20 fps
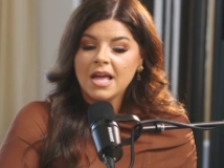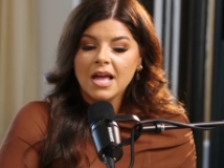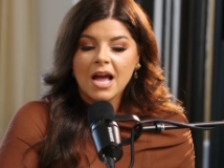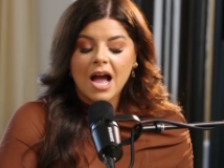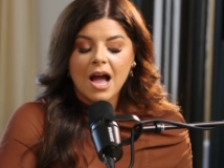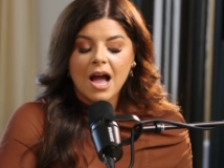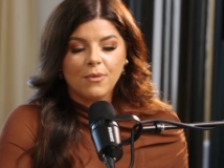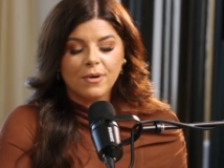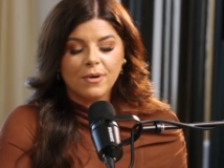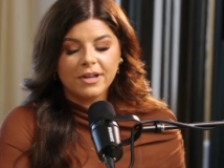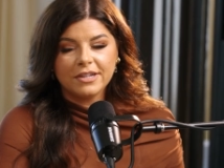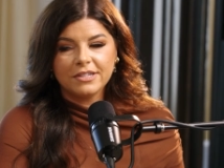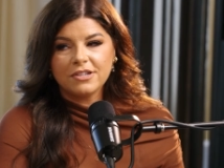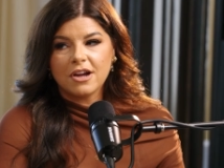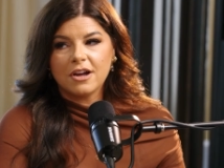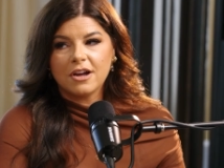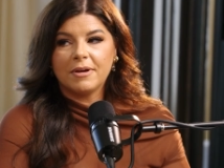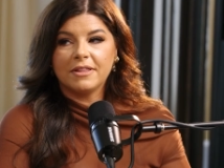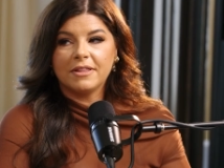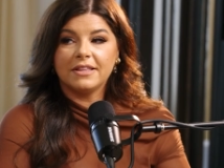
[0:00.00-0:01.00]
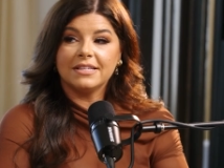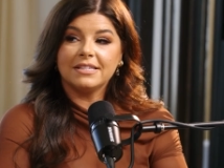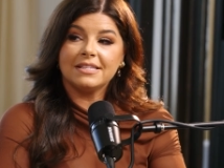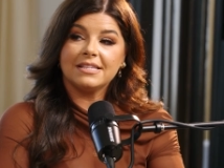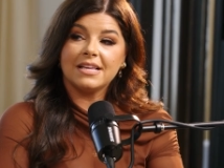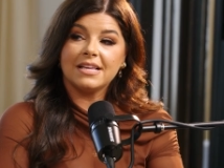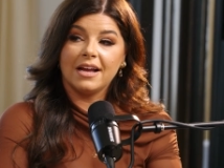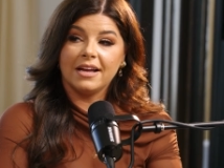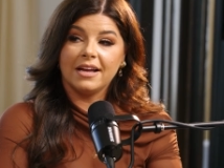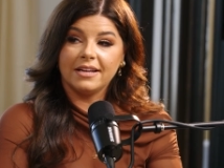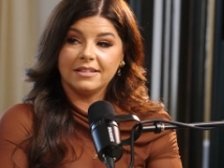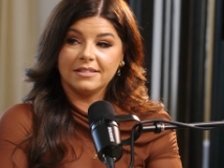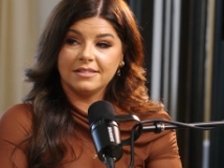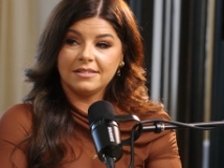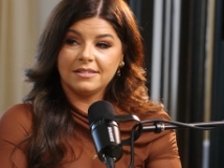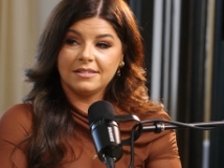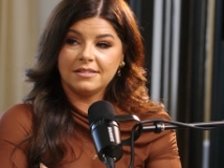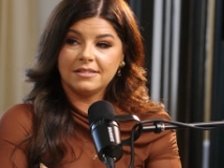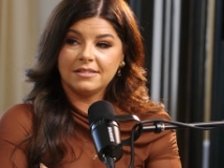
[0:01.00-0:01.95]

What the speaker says: I want to talk about the signs,